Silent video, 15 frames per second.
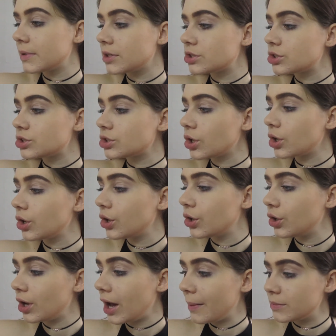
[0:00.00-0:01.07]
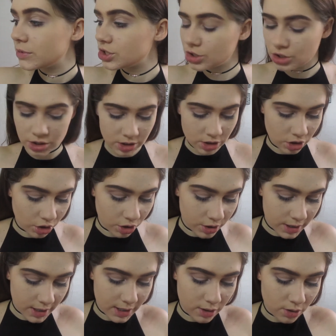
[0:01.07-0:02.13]
So I'm just going to go
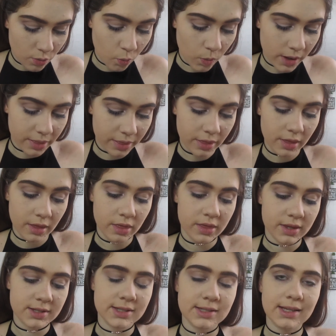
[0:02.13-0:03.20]
in with this